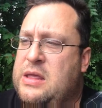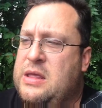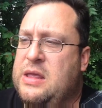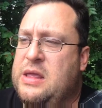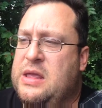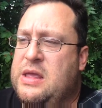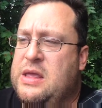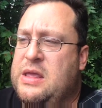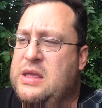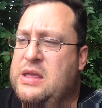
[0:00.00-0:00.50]

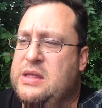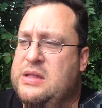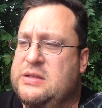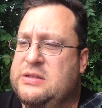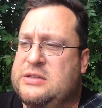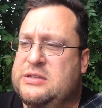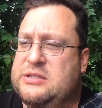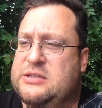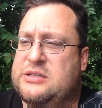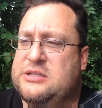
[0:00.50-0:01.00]

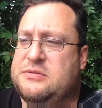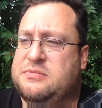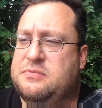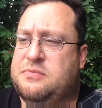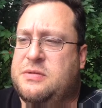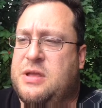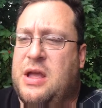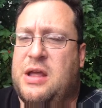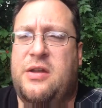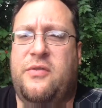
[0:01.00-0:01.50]
it's
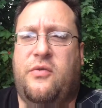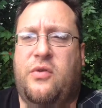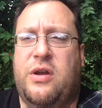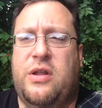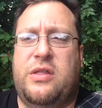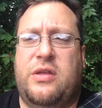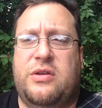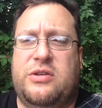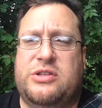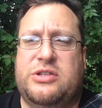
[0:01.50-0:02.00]
kind of one
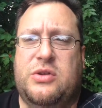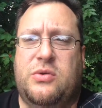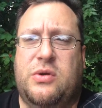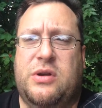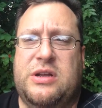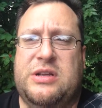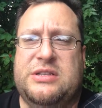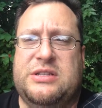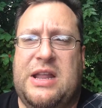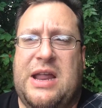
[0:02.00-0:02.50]
of those
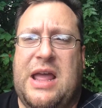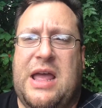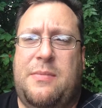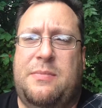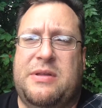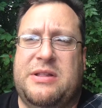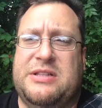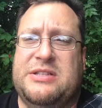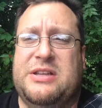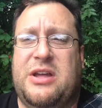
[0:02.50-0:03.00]
stories that
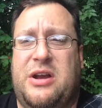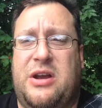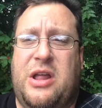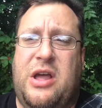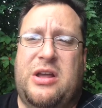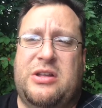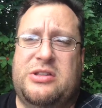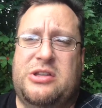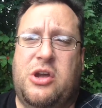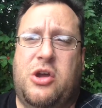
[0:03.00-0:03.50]
happens on an
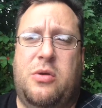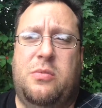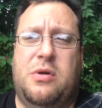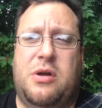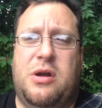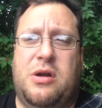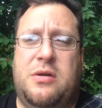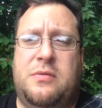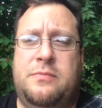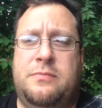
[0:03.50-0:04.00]

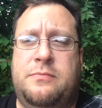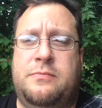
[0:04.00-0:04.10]
October.